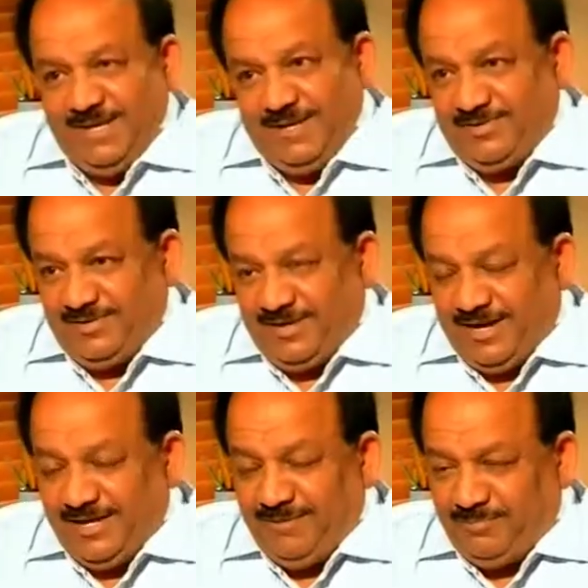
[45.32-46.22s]
Yes,
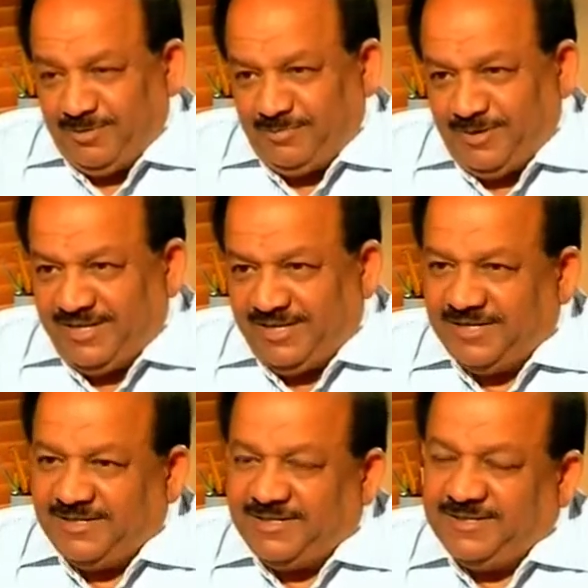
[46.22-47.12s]
I am
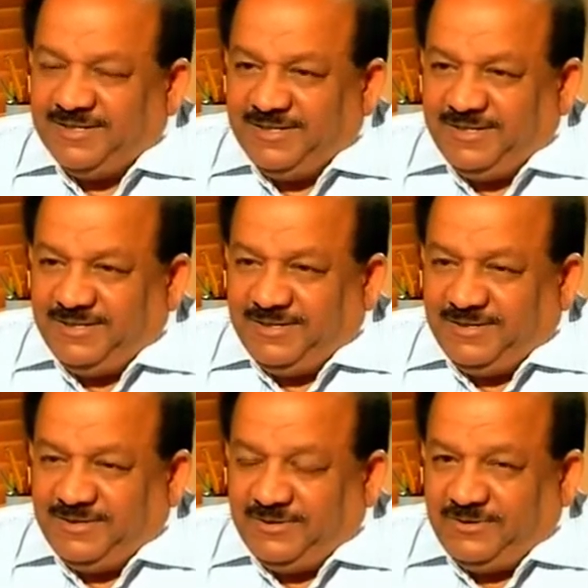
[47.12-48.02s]
prepared
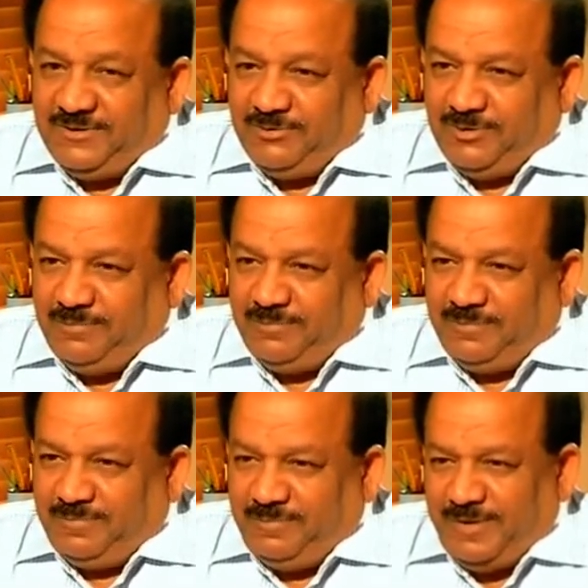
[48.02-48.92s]
to the
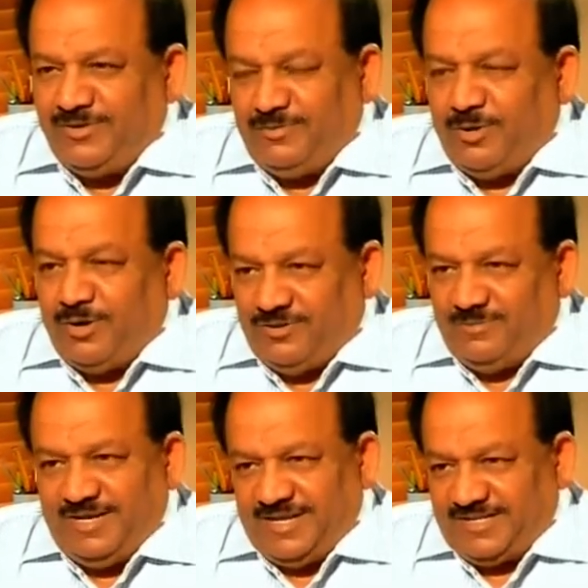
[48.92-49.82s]
best
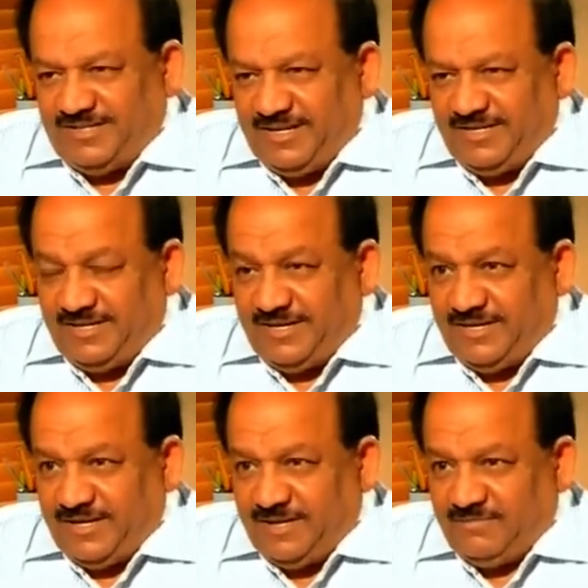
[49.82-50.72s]
possible extent
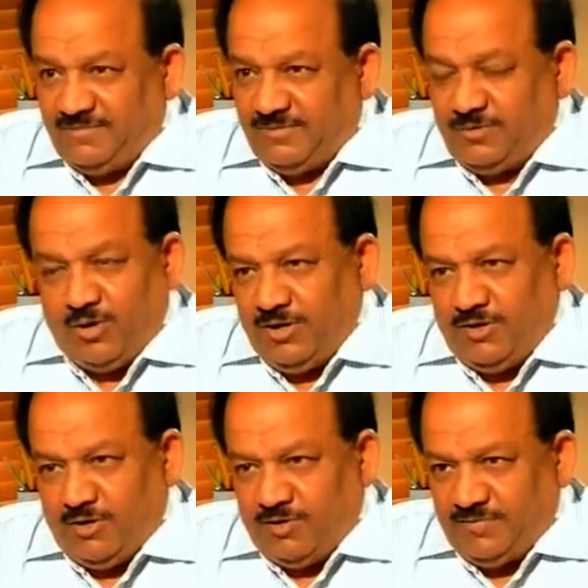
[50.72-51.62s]
and I am
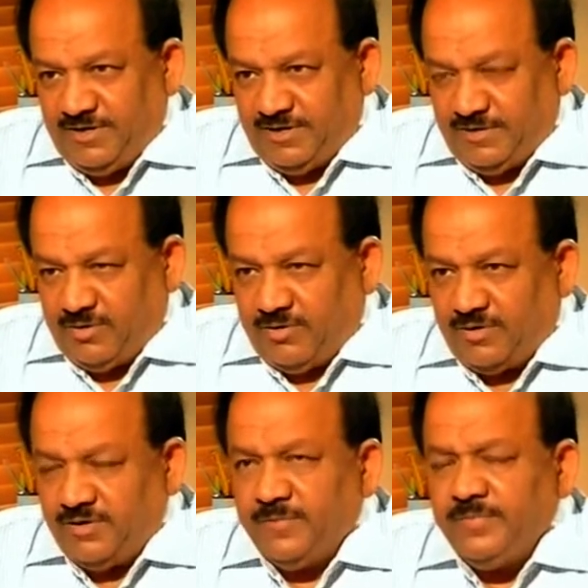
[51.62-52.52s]
thoroughly confident
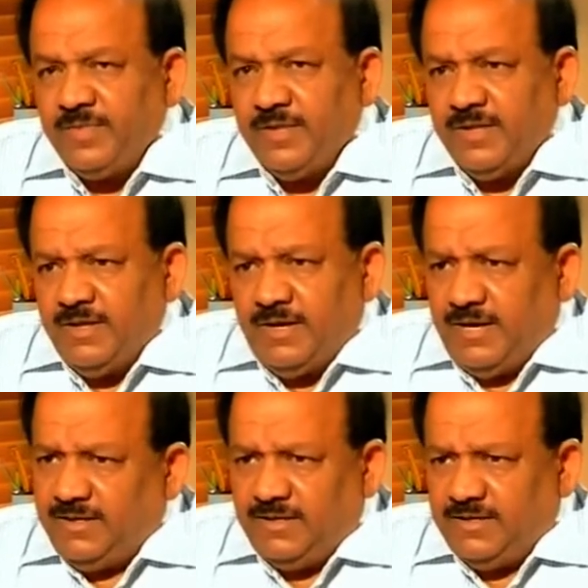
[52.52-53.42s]
about it.
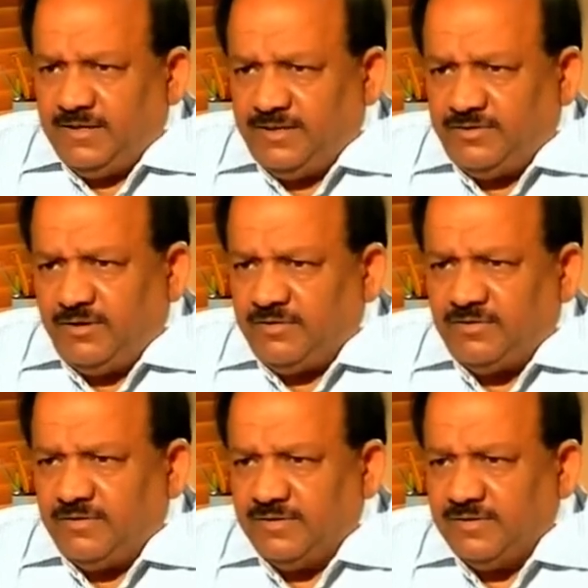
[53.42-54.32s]
And uh, it's
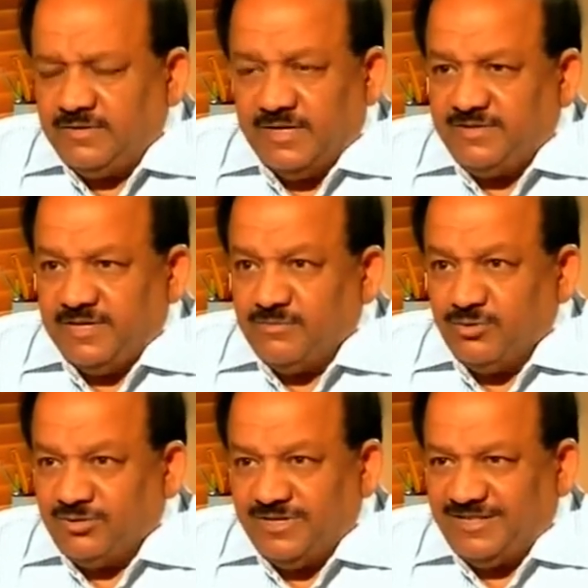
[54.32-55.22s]
not just an
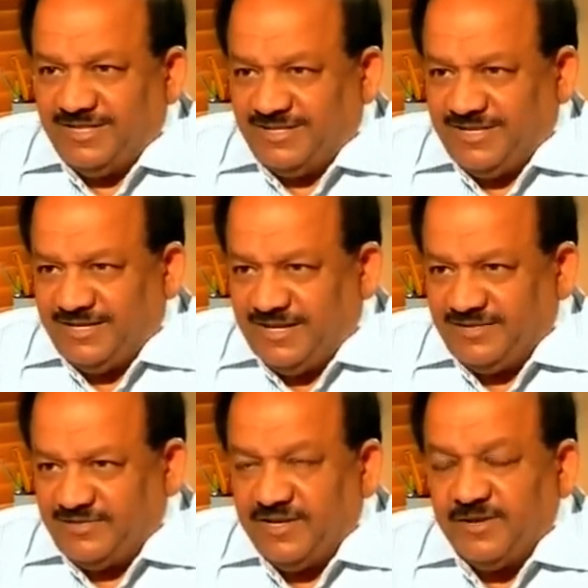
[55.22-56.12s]
emotional thing that
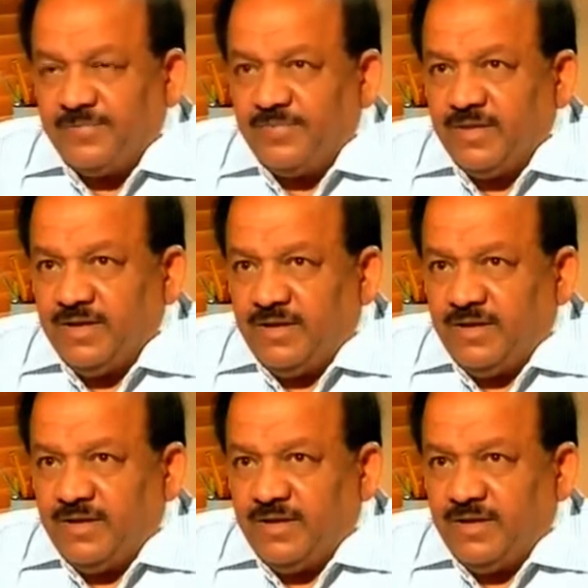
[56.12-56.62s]
I say